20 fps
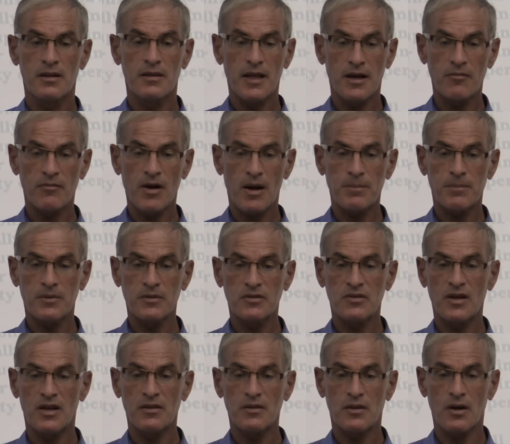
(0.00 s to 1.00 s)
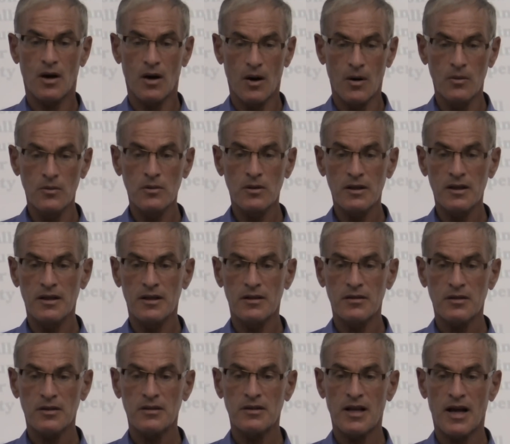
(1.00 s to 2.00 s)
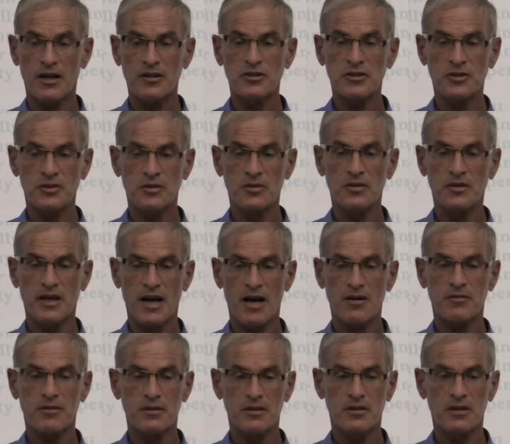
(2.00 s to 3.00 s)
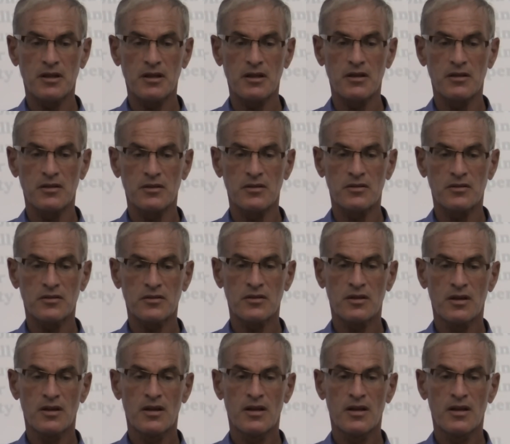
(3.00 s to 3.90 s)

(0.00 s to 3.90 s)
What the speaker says: they represent the only international guarantees